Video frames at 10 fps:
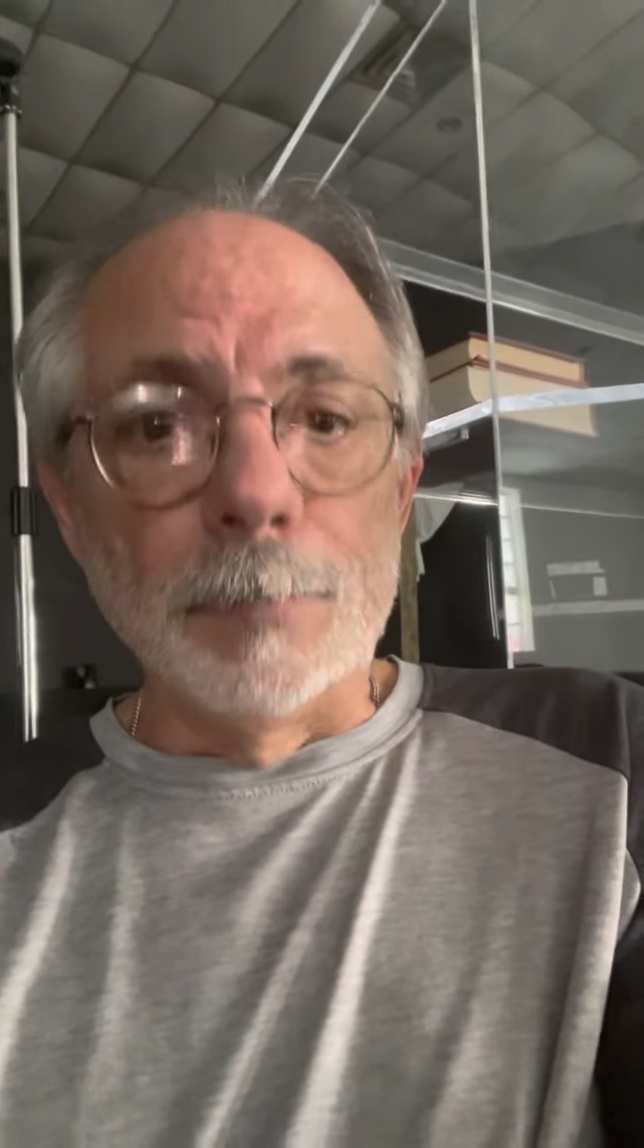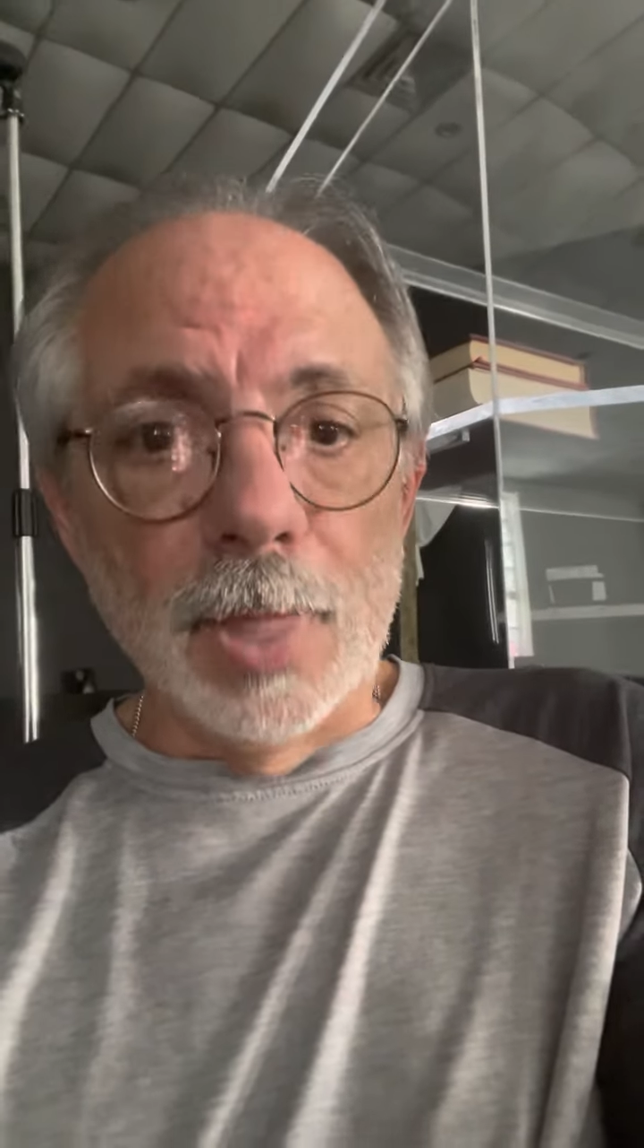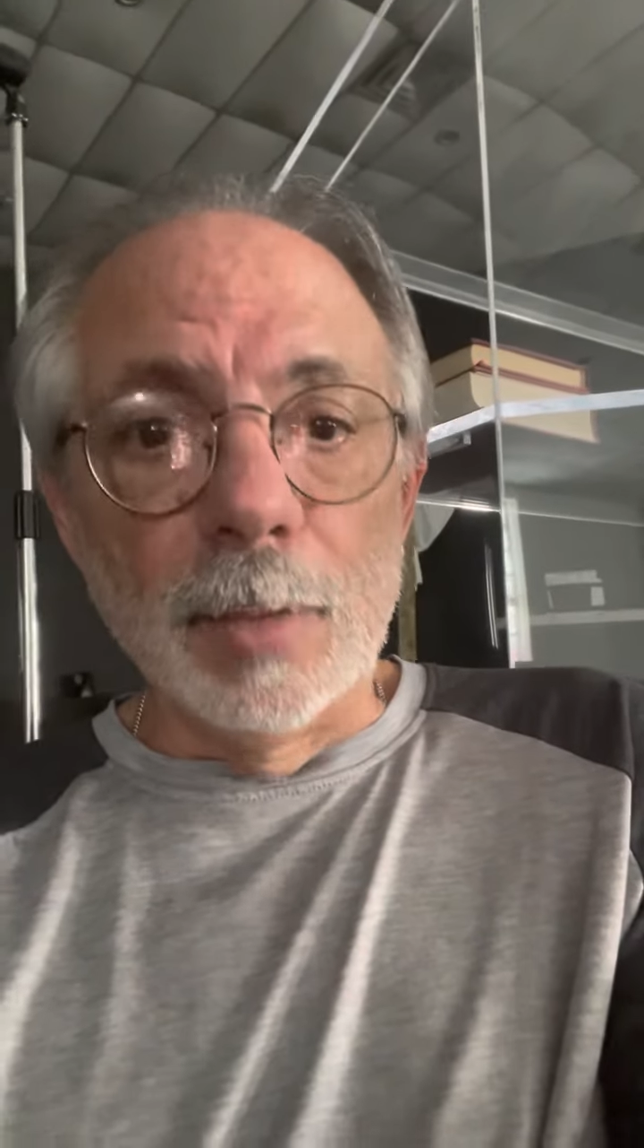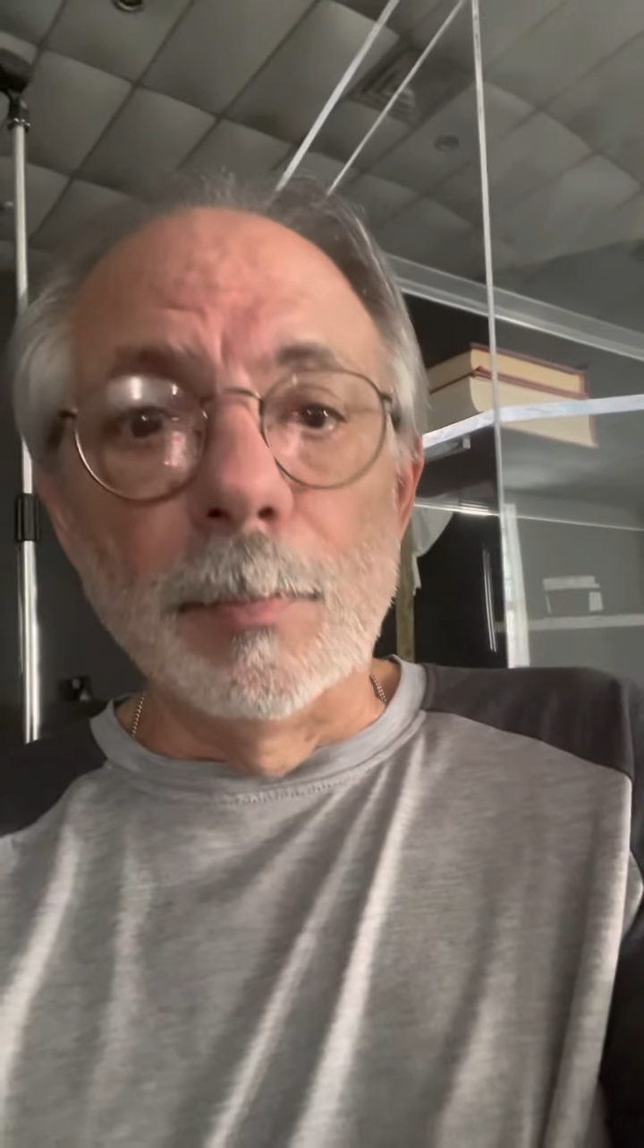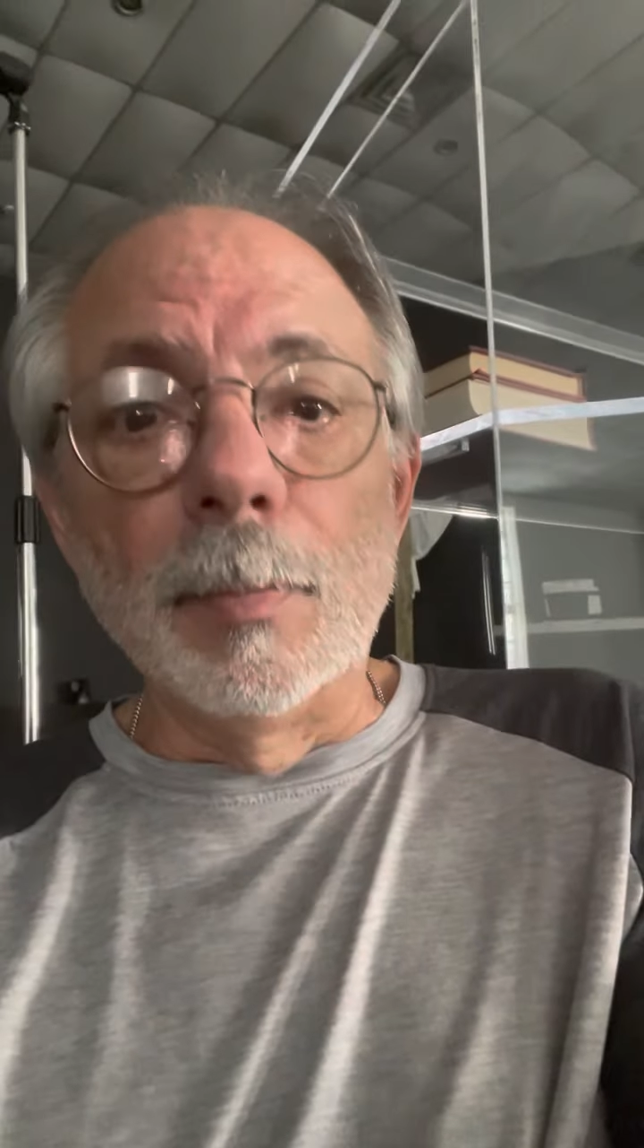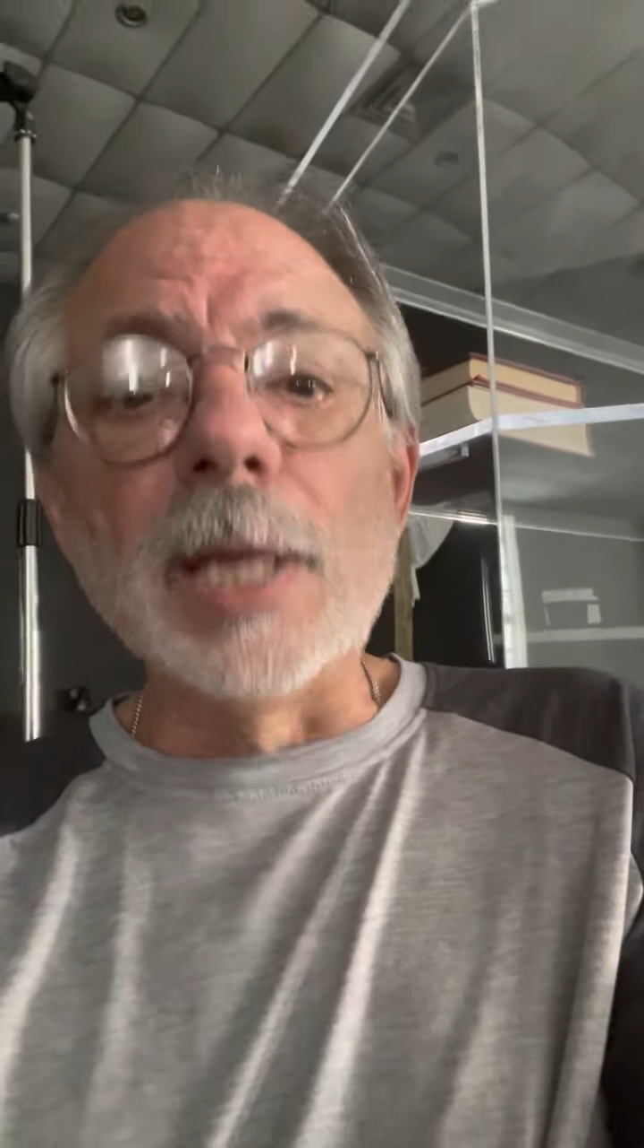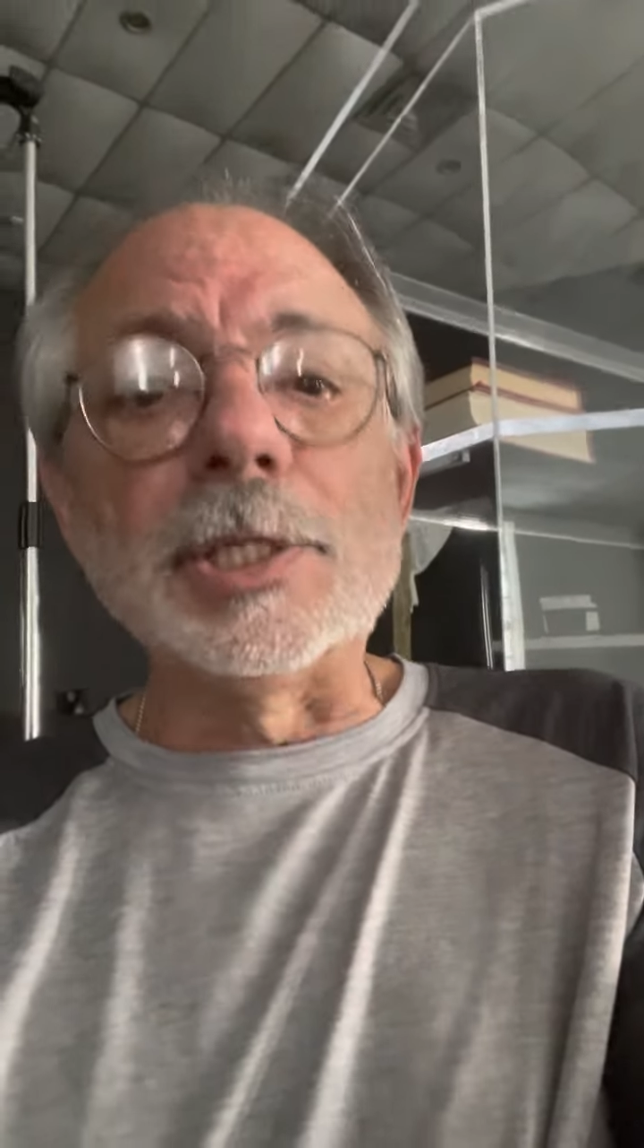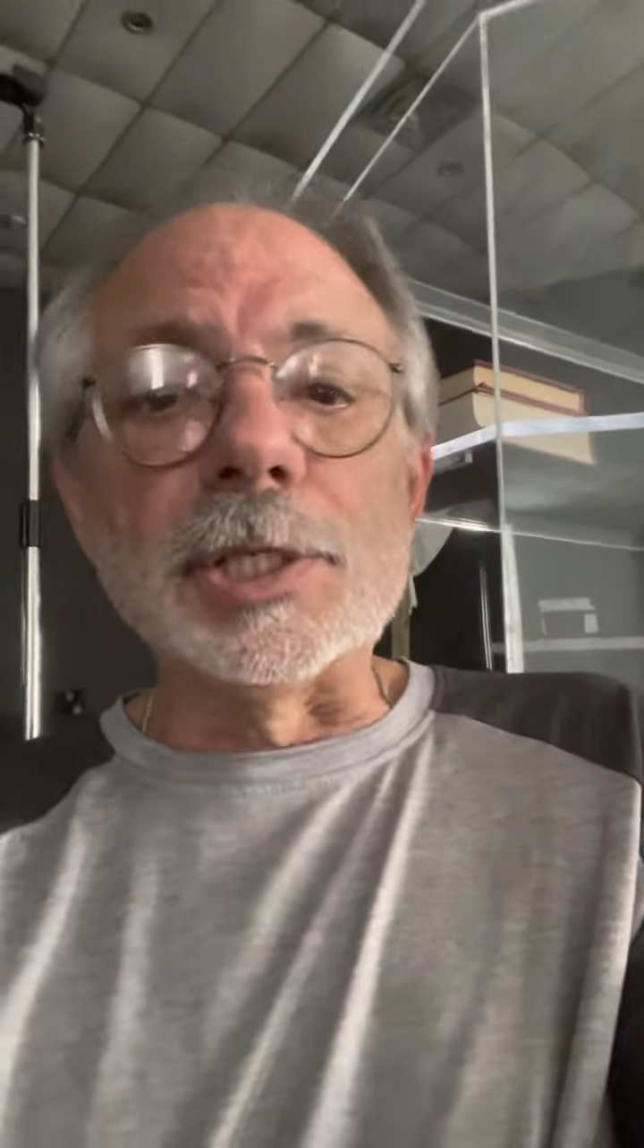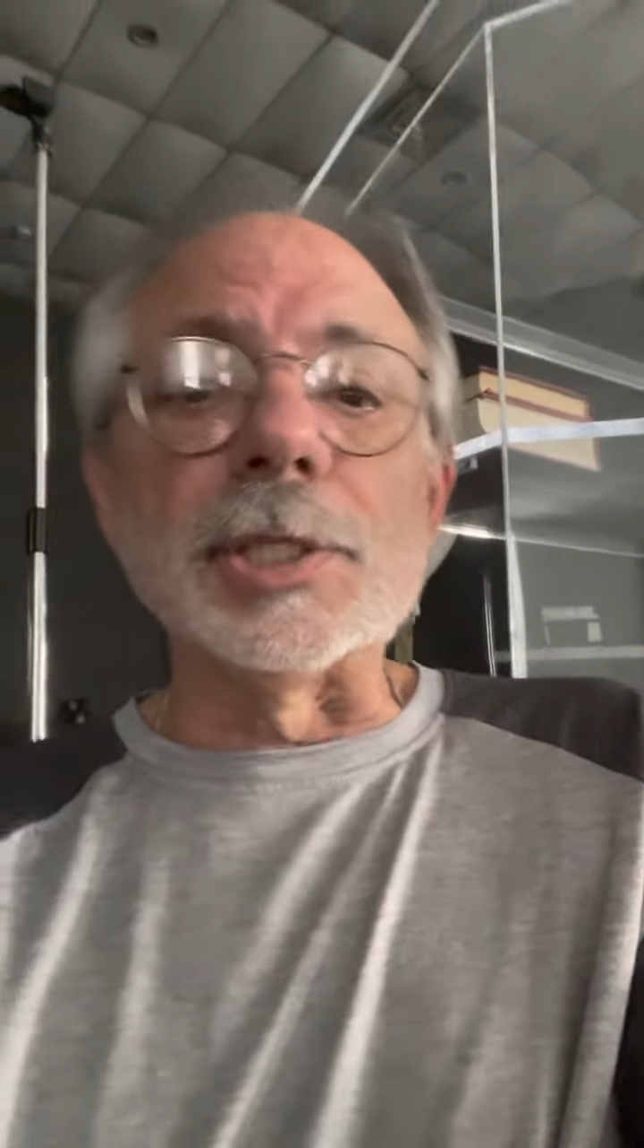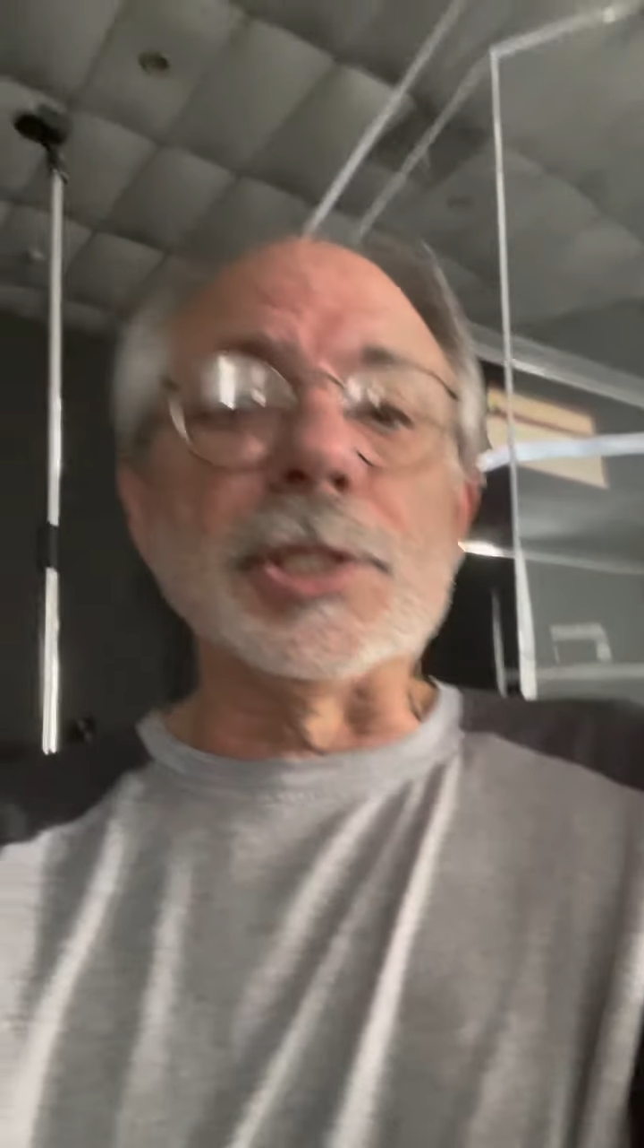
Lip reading: it might just